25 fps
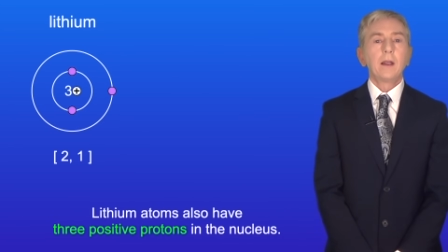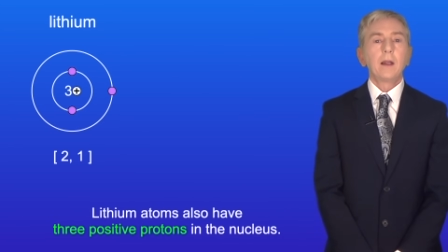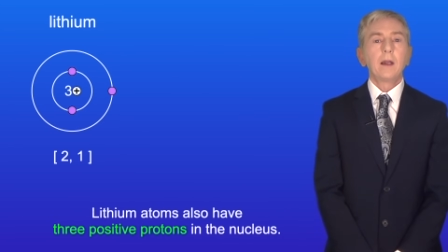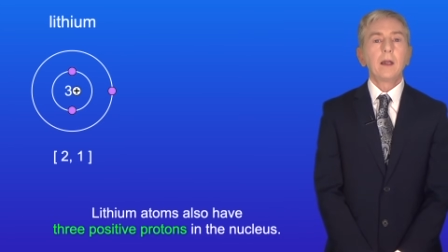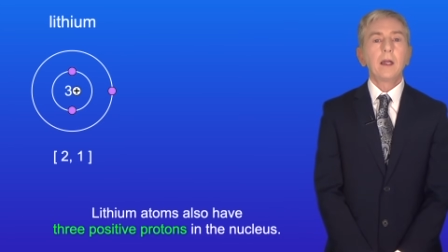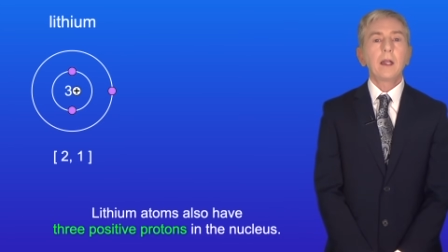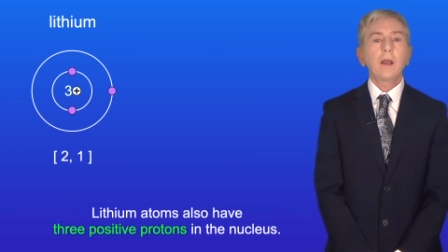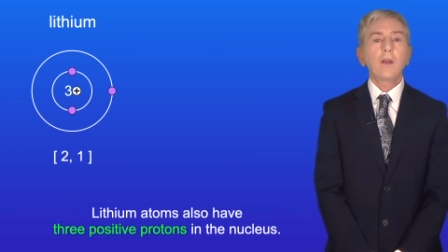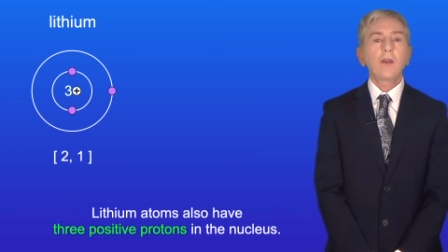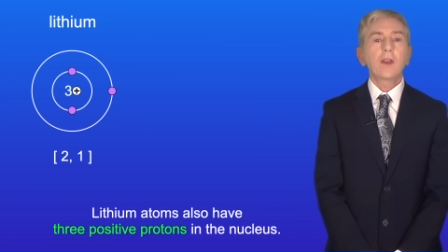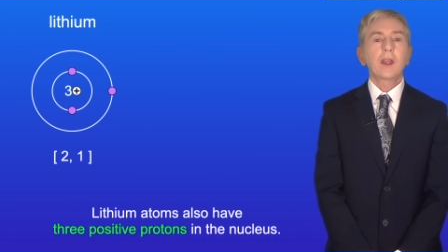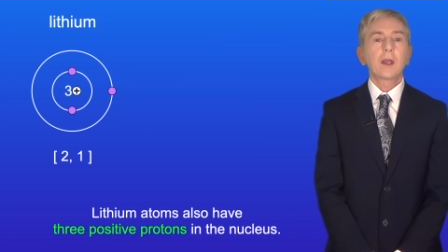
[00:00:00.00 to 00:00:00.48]

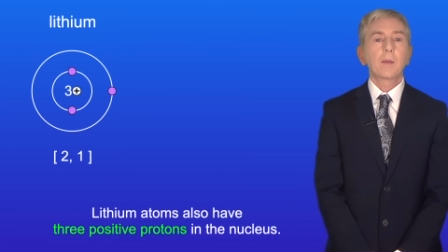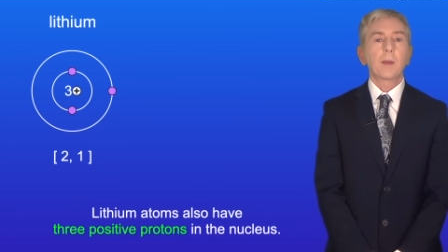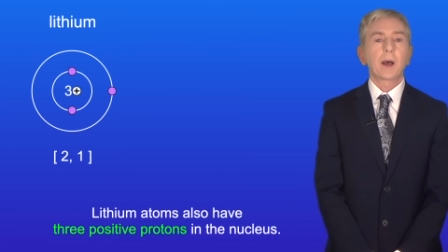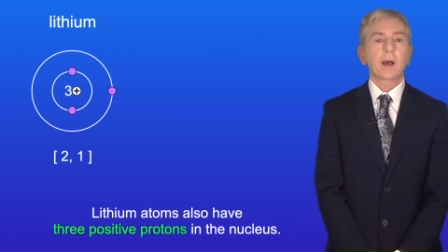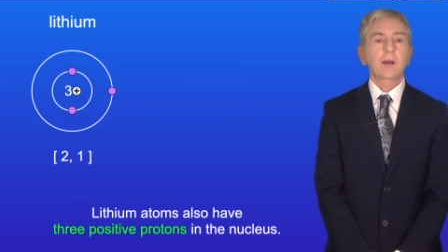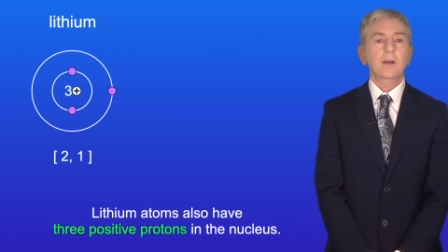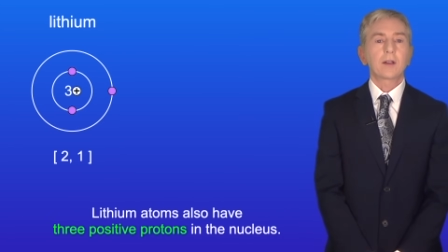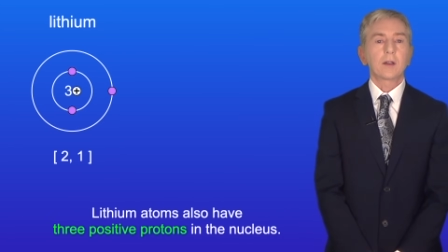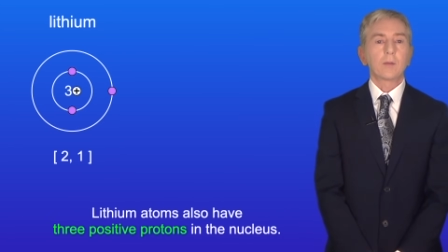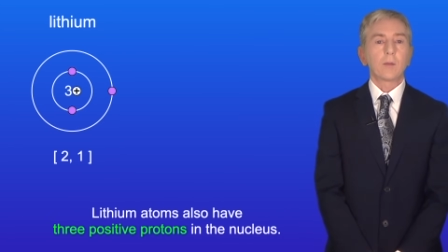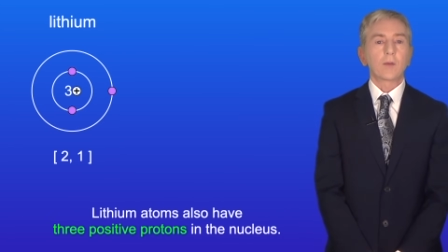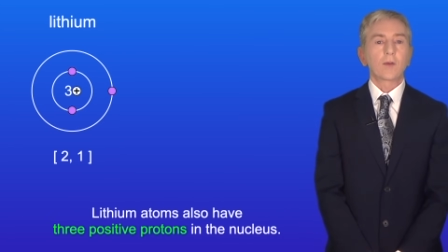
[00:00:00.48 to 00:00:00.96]
Lithium
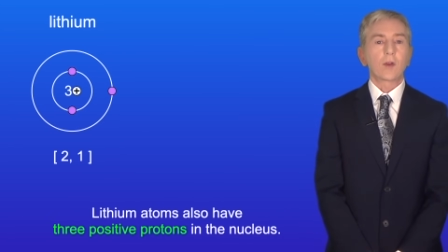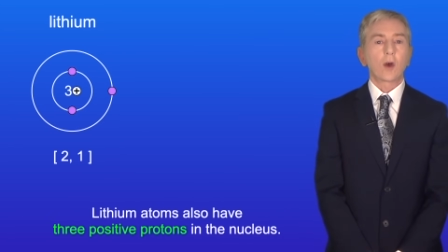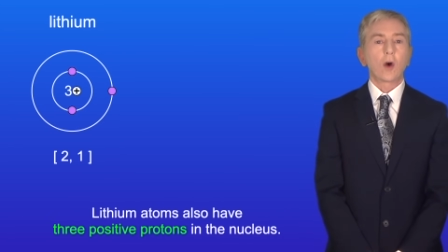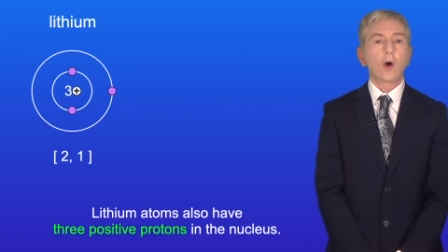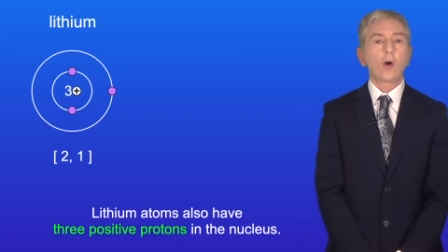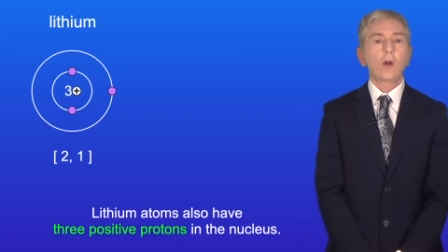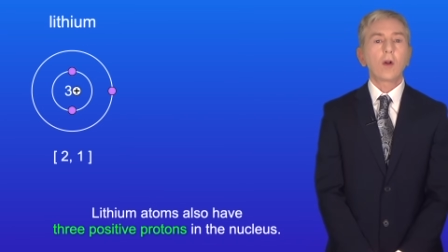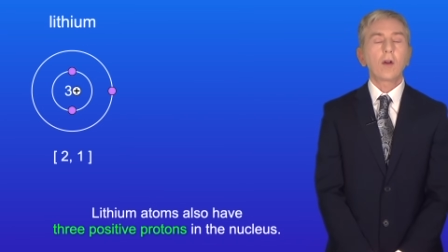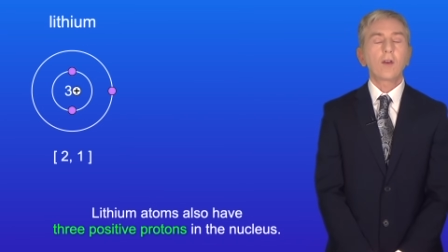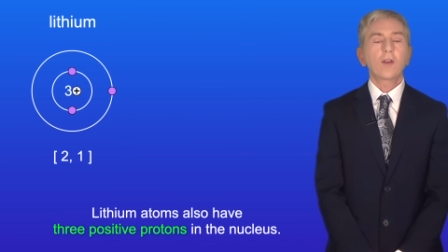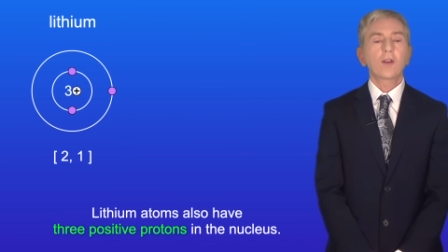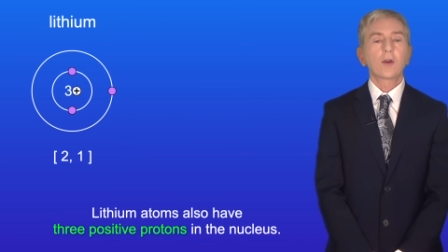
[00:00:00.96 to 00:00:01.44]
atoms
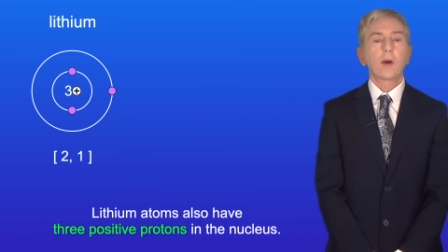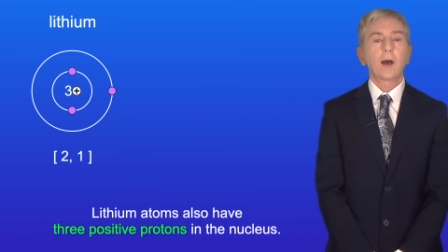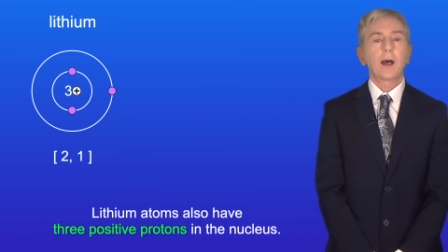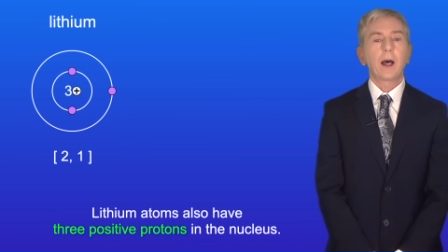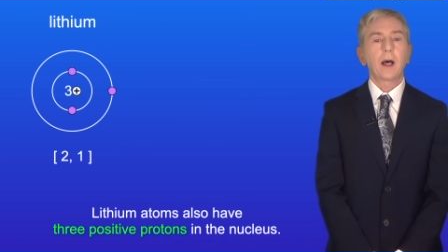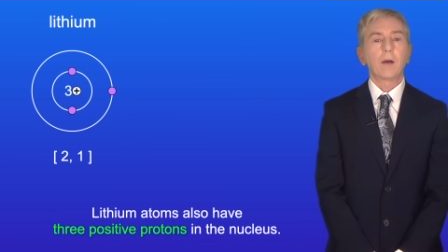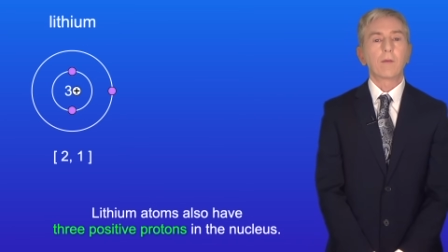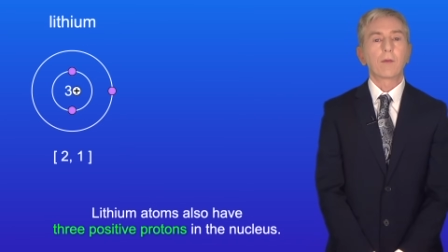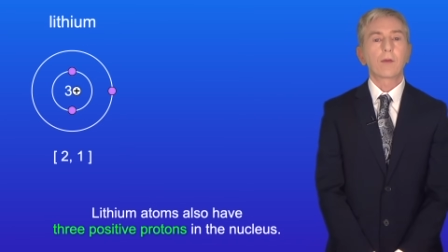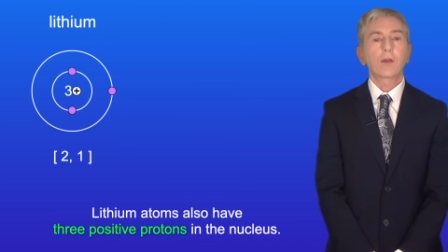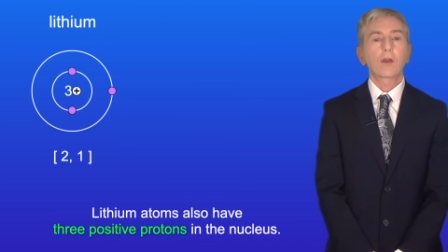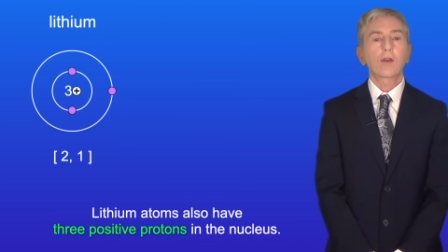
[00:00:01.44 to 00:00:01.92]
also
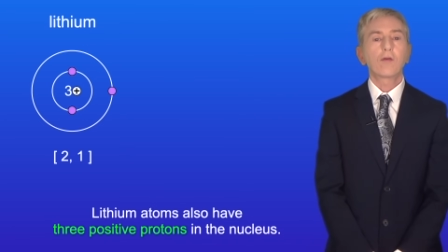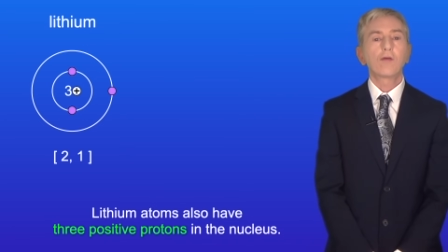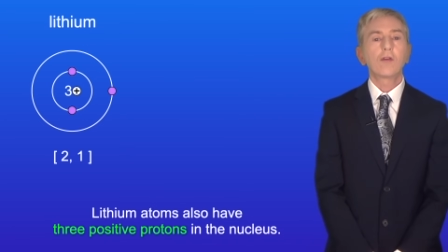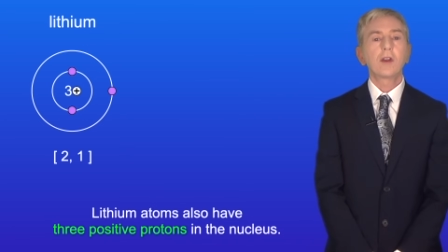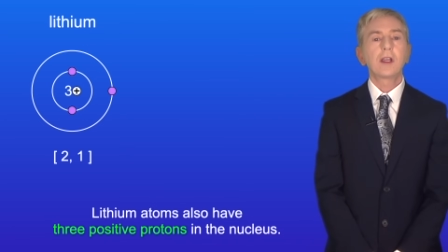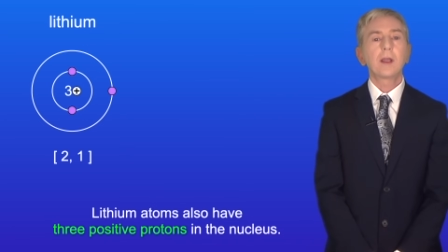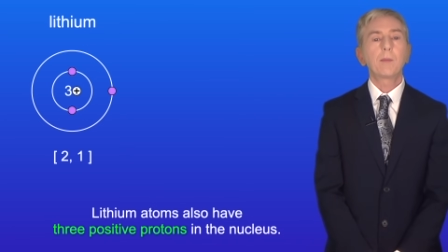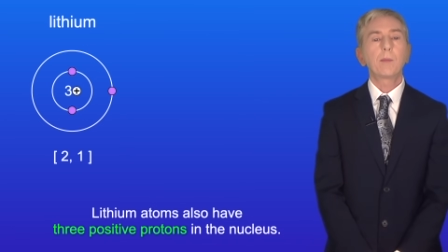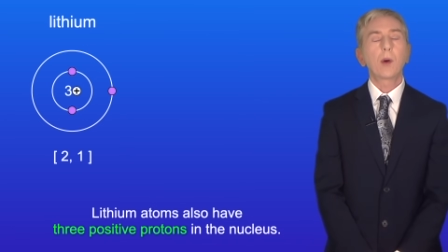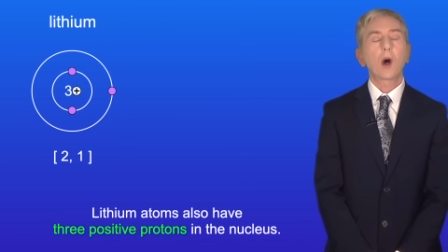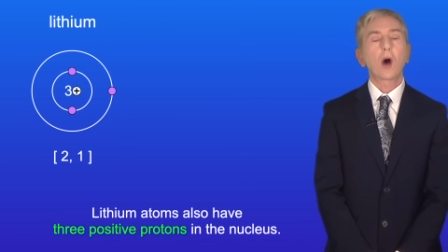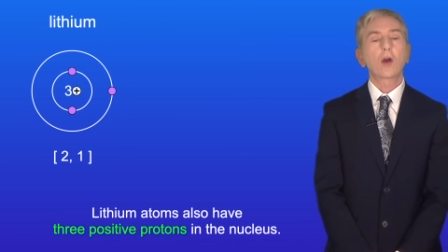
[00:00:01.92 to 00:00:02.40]
have
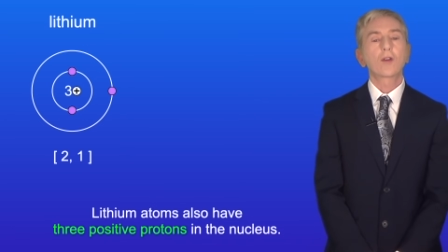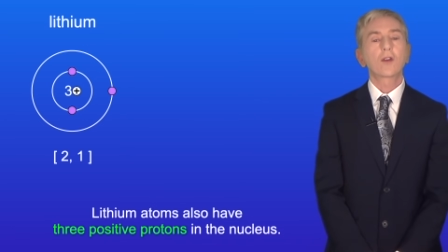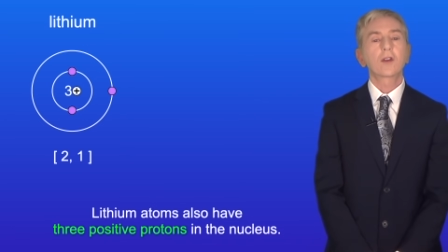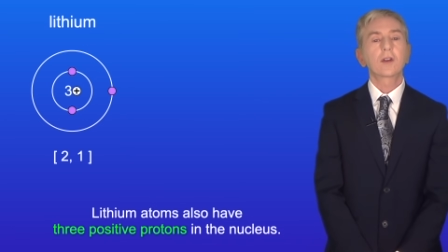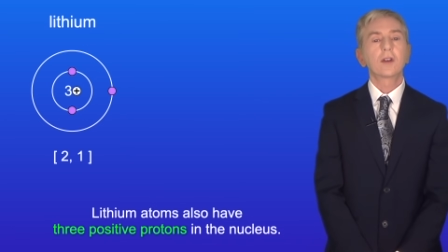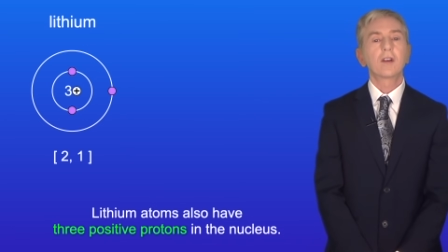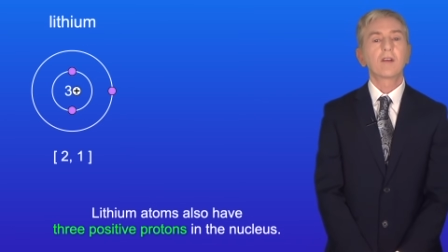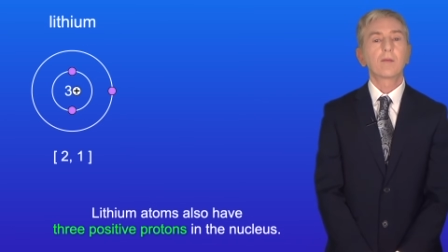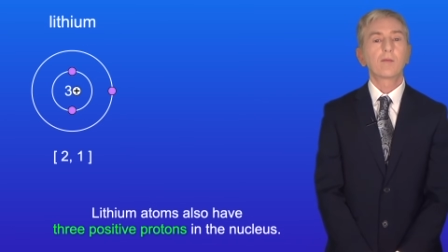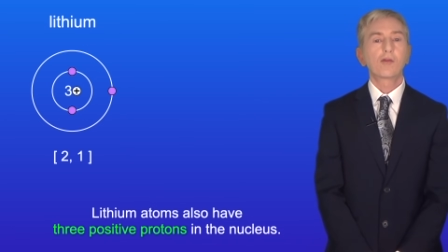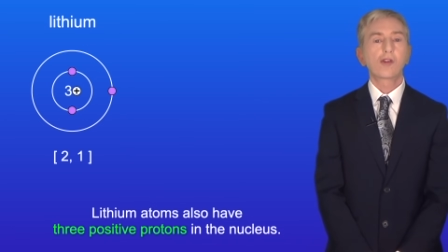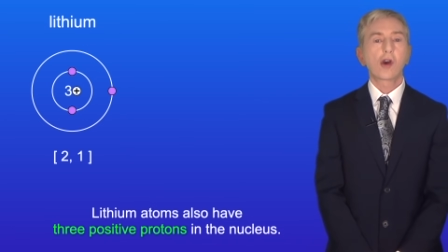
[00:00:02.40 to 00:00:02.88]
three
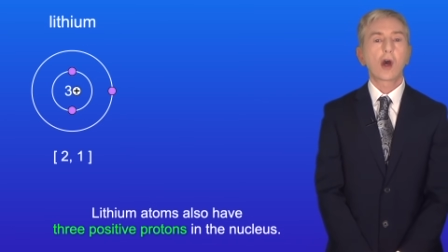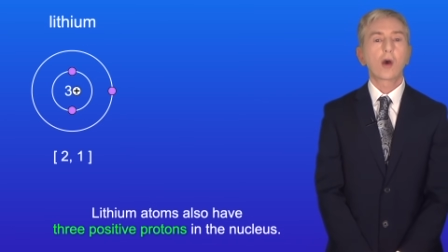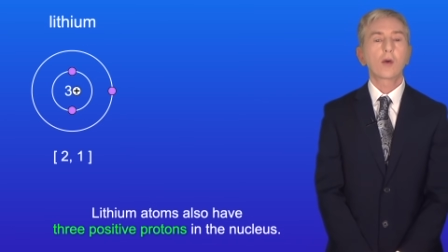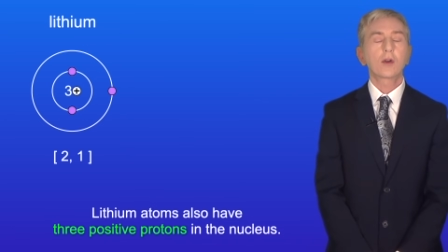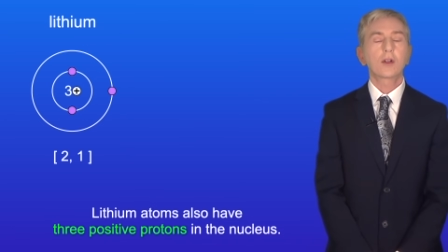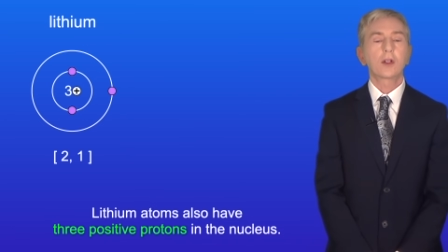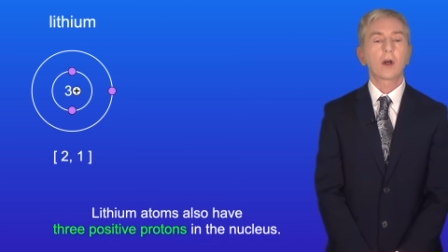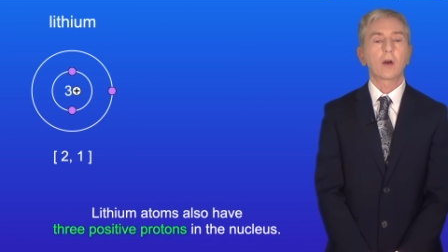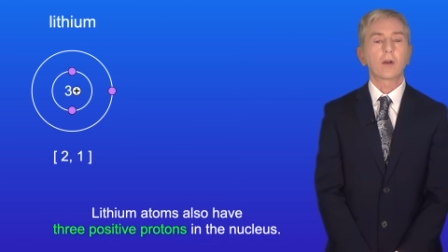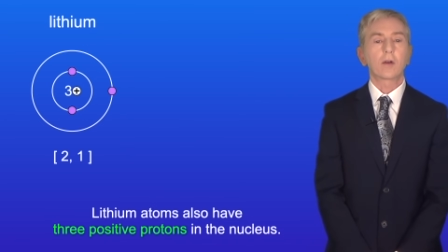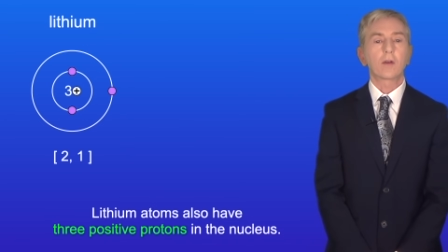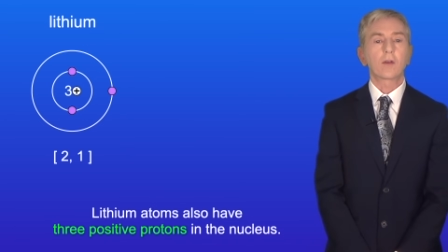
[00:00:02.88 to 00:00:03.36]
positive
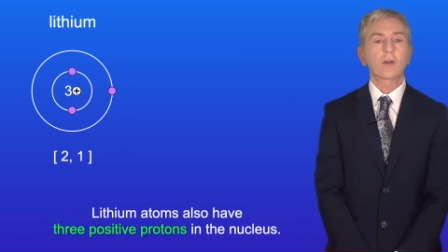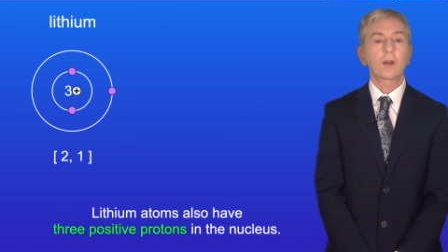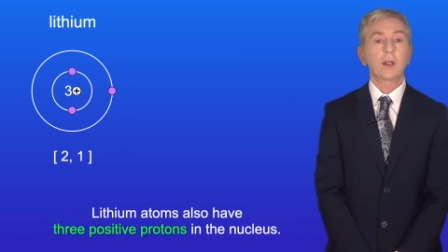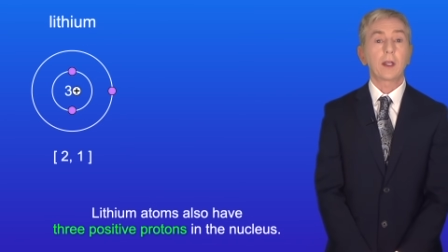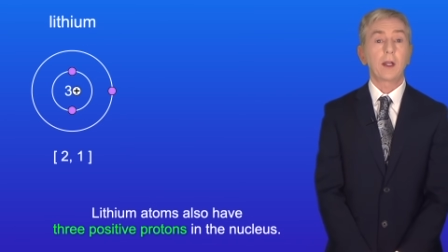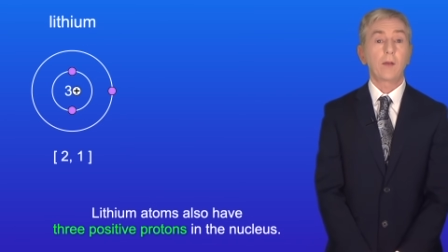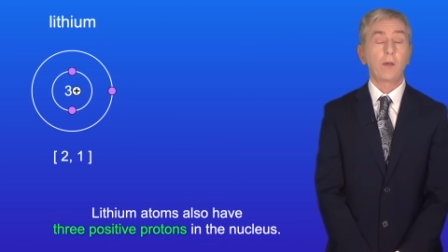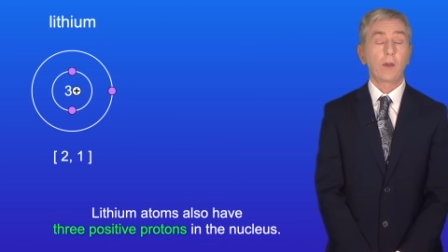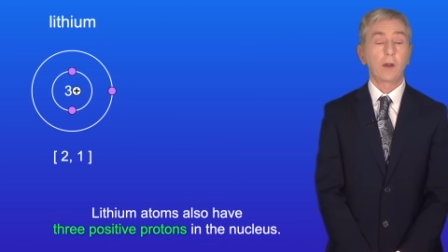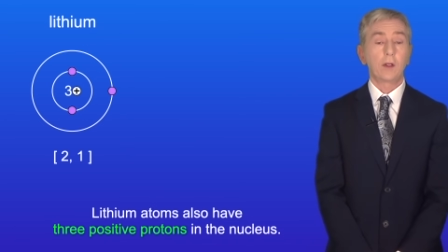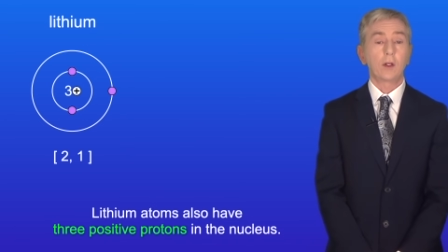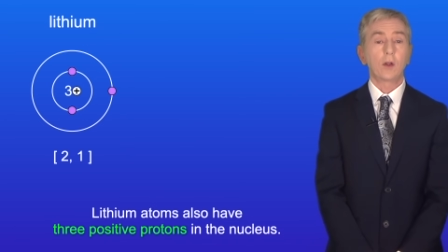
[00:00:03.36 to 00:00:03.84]
protons in the